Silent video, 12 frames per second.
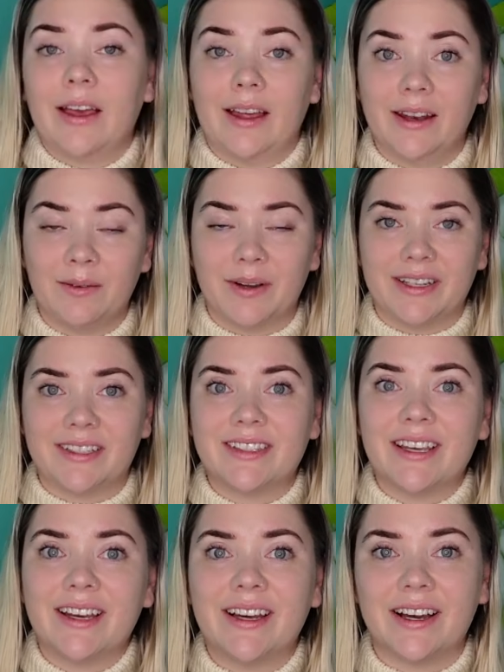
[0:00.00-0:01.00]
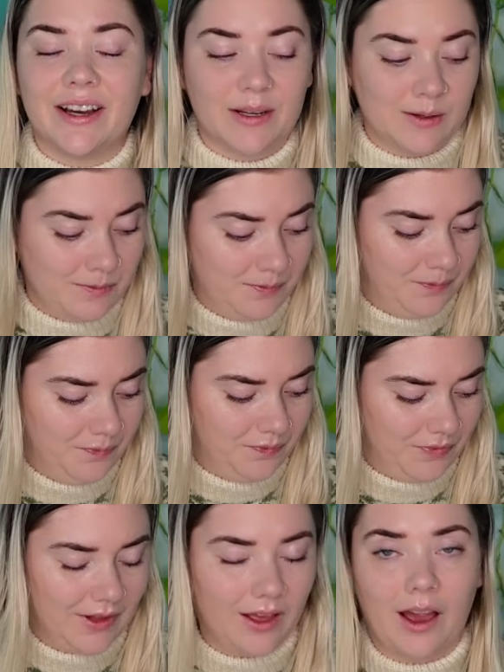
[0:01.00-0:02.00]
Anyways, um,
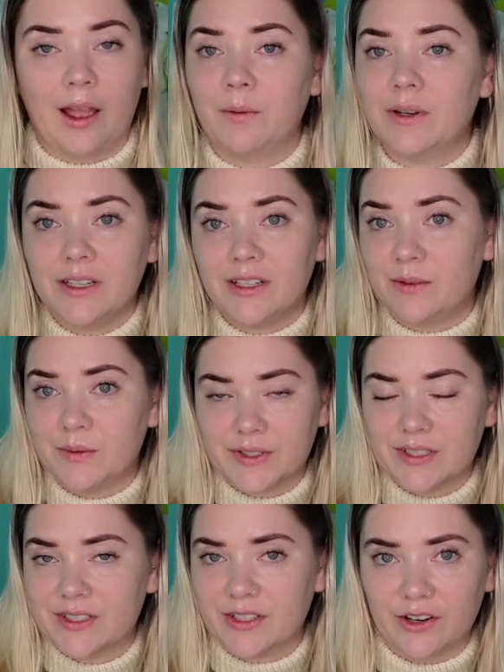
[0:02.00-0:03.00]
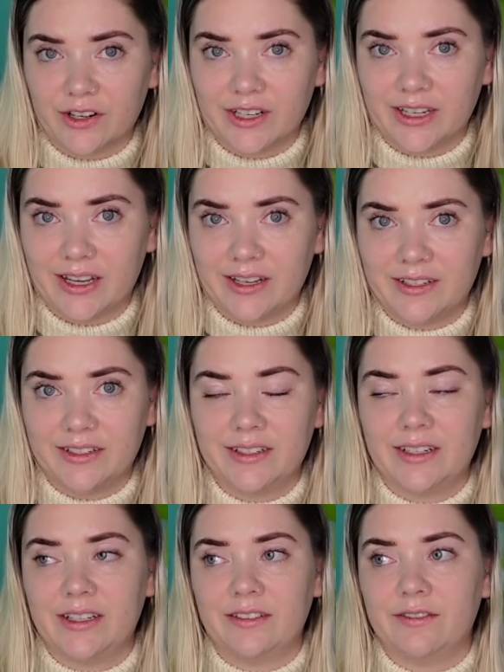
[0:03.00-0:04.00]
I would use this yarn again.
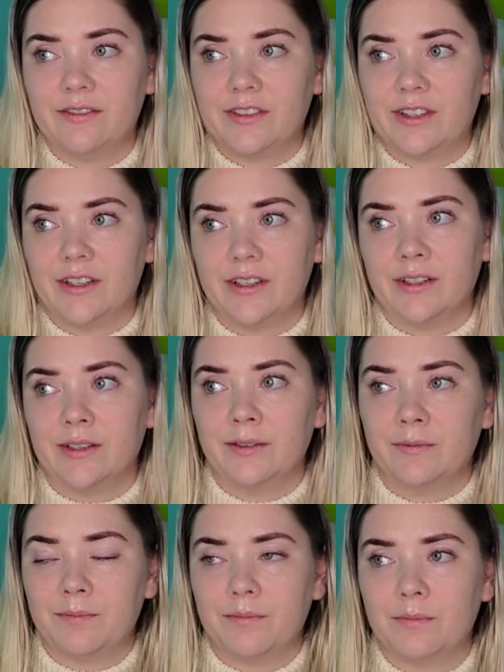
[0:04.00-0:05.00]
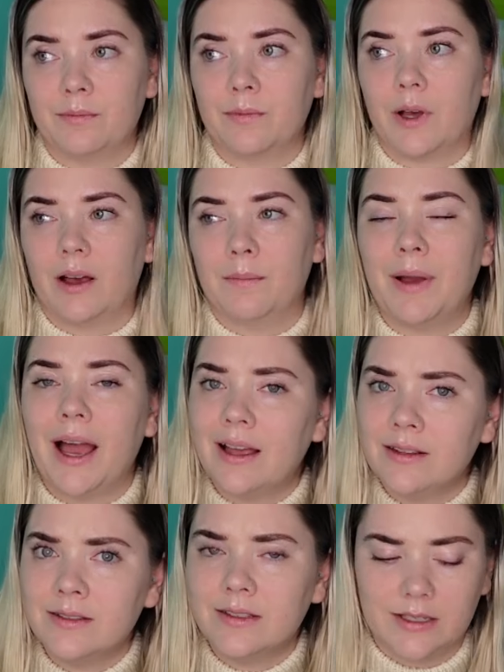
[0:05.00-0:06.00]
It, the um,
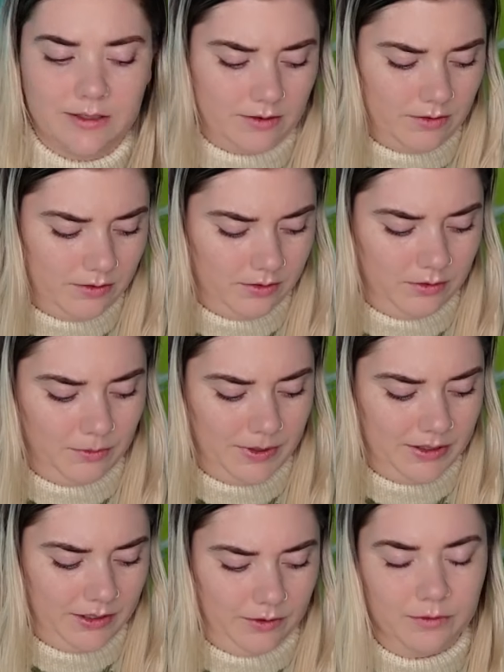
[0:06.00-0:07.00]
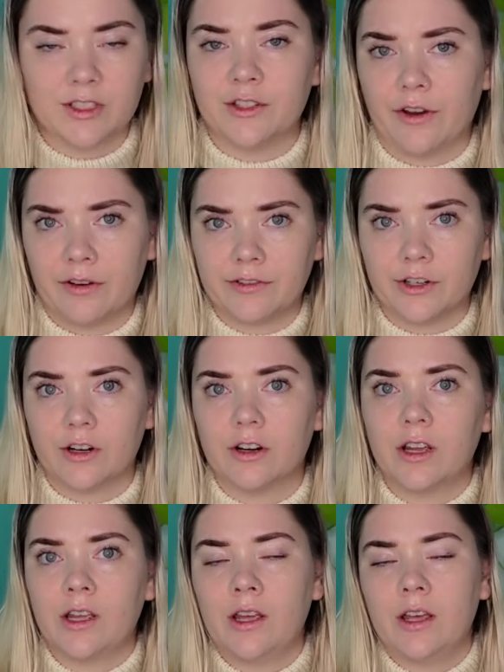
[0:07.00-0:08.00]
Patons is a little bit, you know, softer
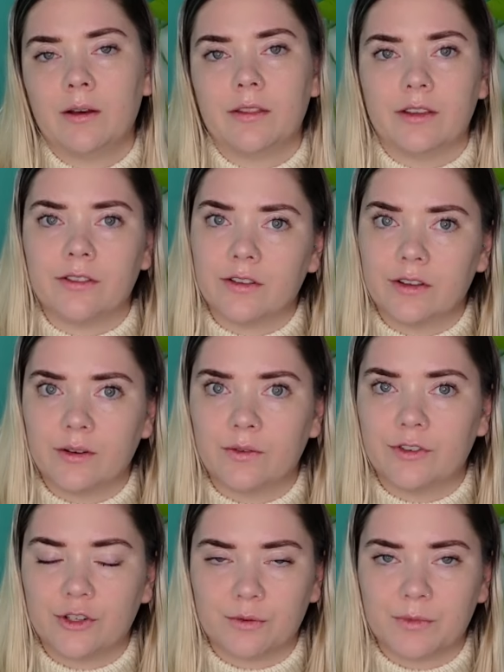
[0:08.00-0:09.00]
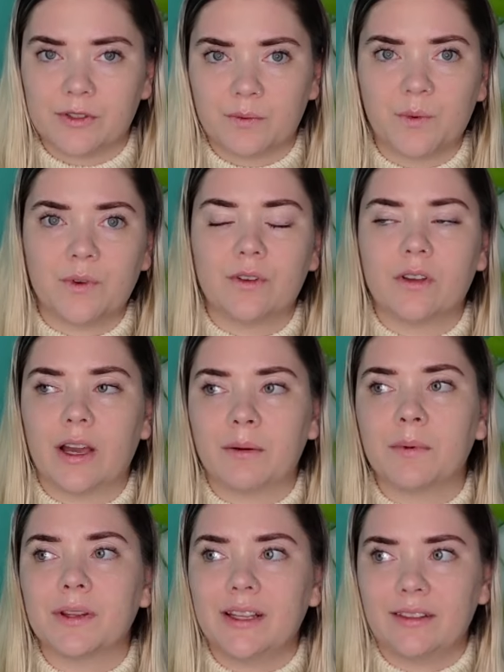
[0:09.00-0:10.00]
than the Fisherman's Wool. I
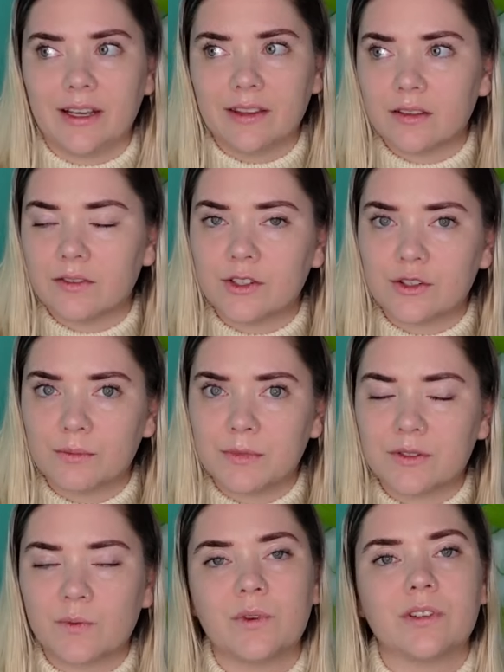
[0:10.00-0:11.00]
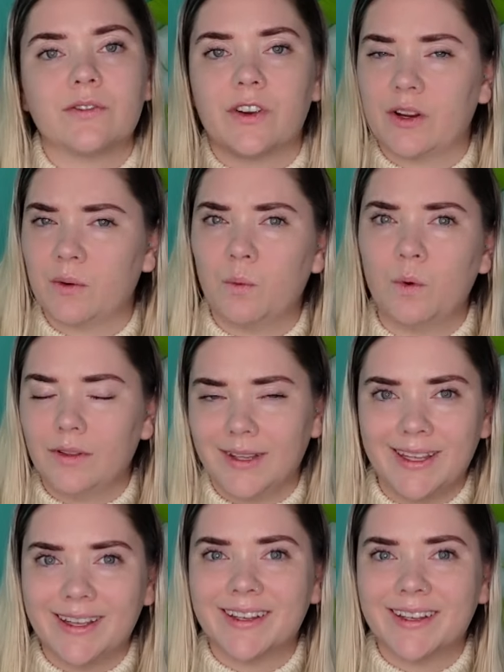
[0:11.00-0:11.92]
really like the Fisherman's Wool. It's very woolly.